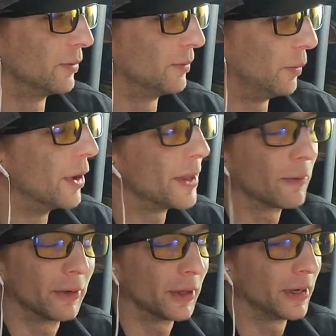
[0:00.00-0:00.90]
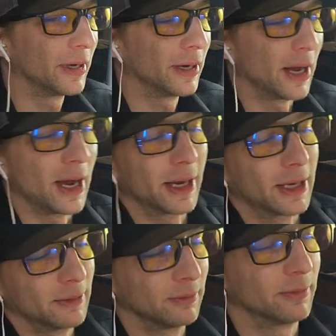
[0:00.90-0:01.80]
One that really I
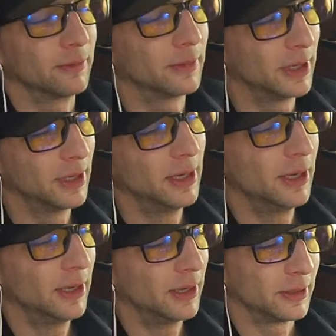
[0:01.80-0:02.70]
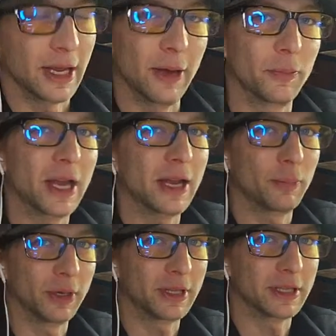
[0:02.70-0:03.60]
can help kind of
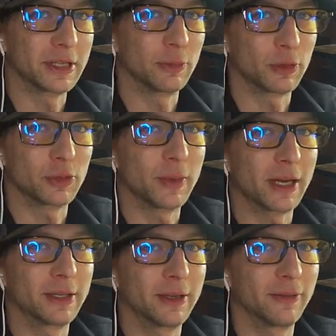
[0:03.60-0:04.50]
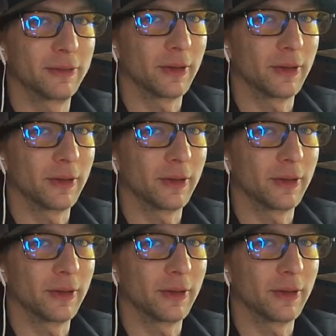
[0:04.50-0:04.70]
put this into perspective.